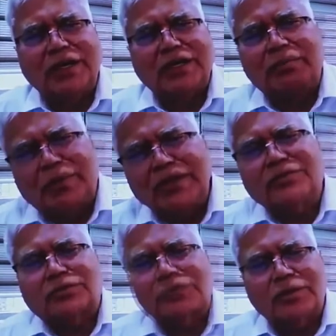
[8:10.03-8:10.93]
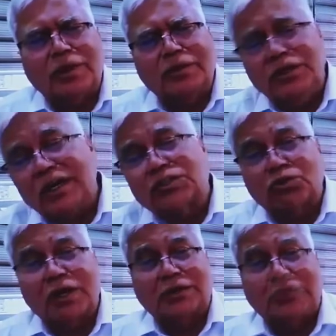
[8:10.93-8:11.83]
months, uh, years
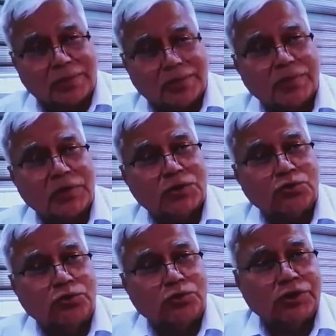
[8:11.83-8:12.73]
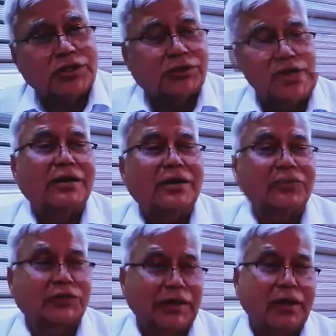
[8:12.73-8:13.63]
together to, to reach that
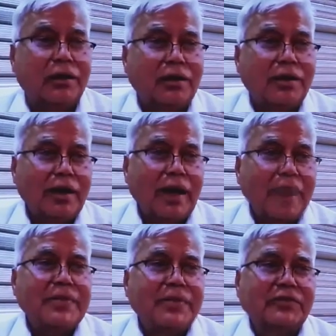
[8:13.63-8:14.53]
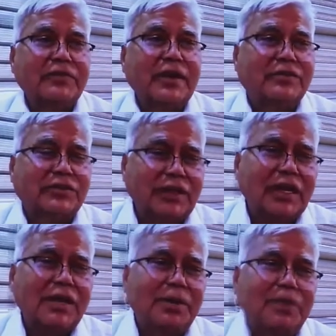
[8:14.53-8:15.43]
scale. And this is a
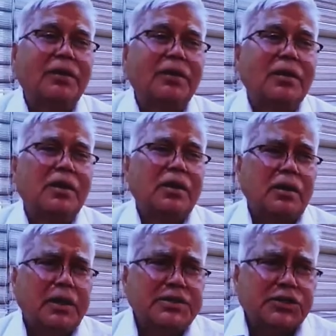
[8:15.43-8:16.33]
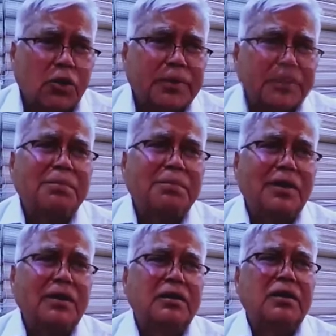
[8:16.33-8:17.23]
scalable,
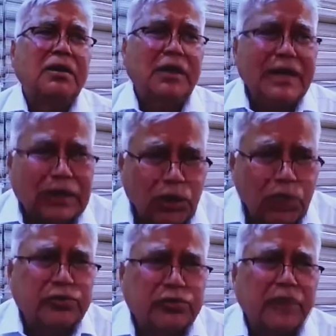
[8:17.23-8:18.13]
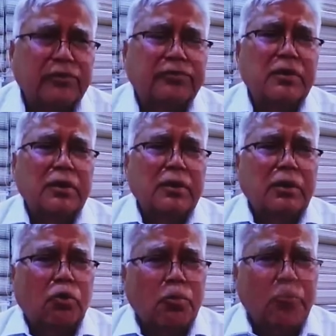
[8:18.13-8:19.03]
interoperable, inclusive,
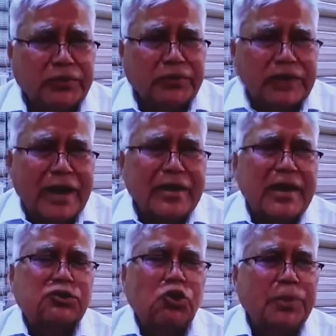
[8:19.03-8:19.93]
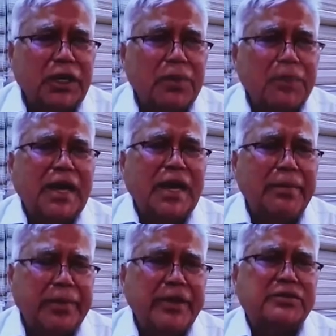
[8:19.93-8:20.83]
open standards, open API
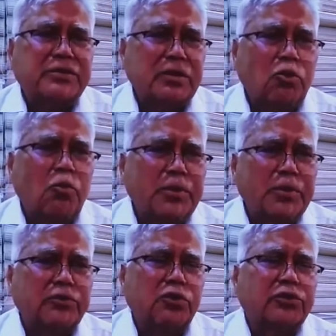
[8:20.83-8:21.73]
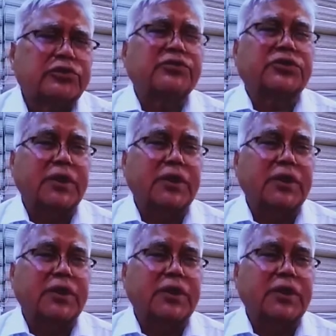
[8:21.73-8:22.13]
based open source system